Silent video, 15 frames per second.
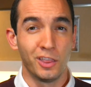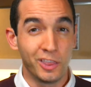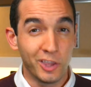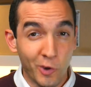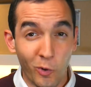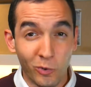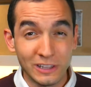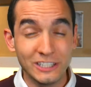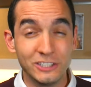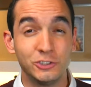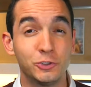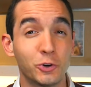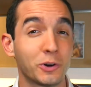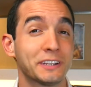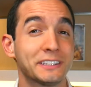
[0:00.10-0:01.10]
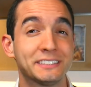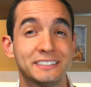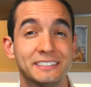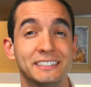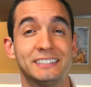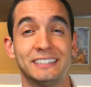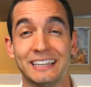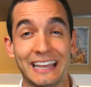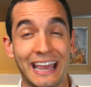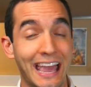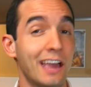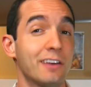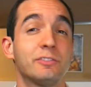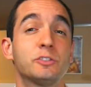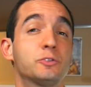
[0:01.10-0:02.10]
The only joint sitting
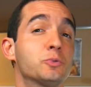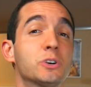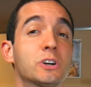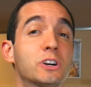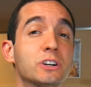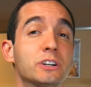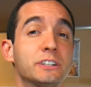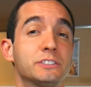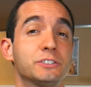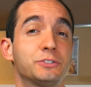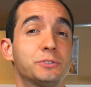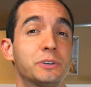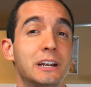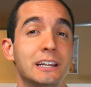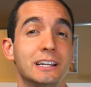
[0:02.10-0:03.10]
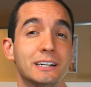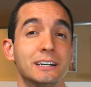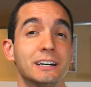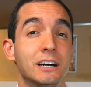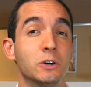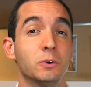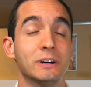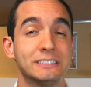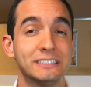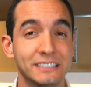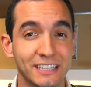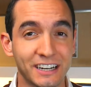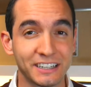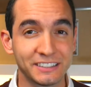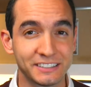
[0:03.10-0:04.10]
ever to occur in Australia was
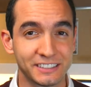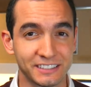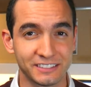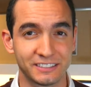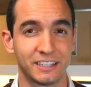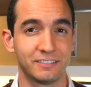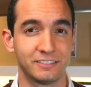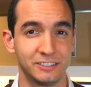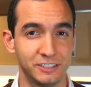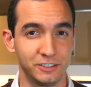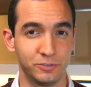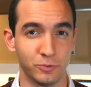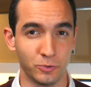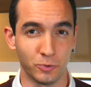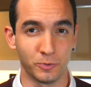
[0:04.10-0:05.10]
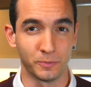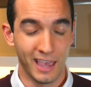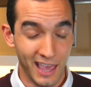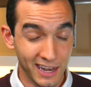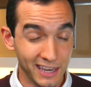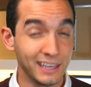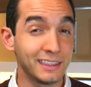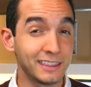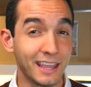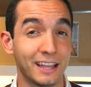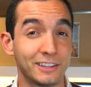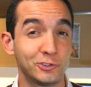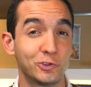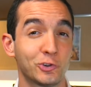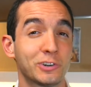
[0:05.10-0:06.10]
in 1974. And in
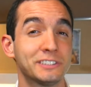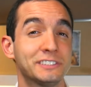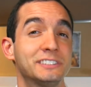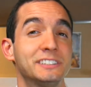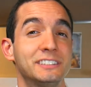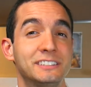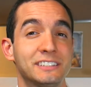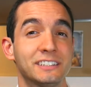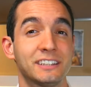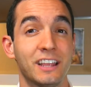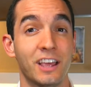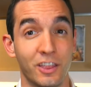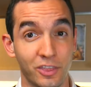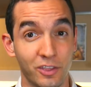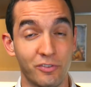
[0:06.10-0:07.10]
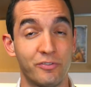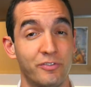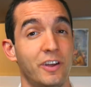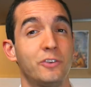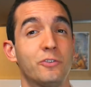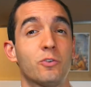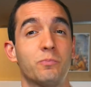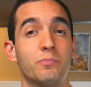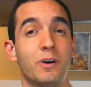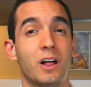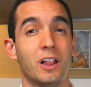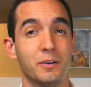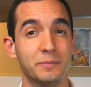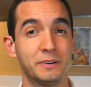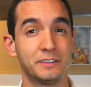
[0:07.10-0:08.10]
that joint sitting, the federal
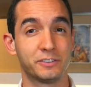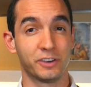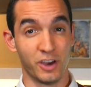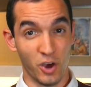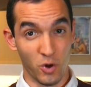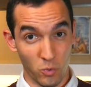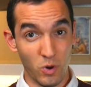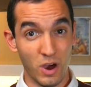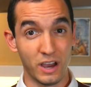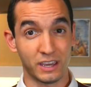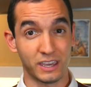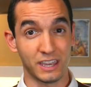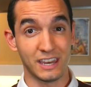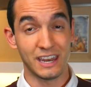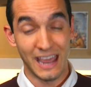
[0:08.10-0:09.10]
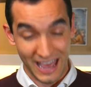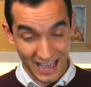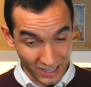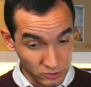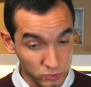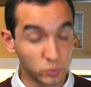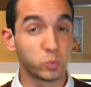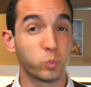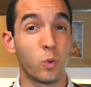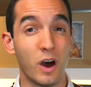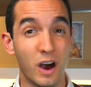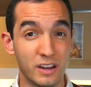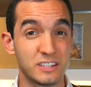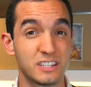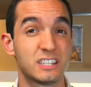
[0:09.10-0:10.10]
parliament, working as
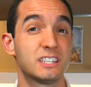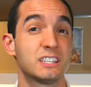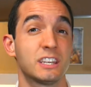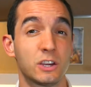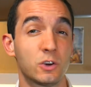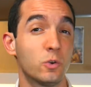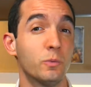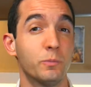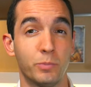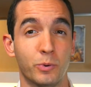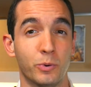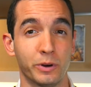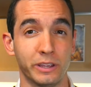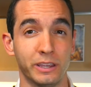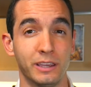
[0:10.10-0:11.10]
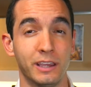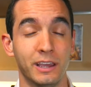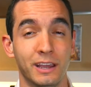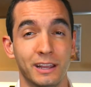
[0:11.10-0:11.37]
one single body,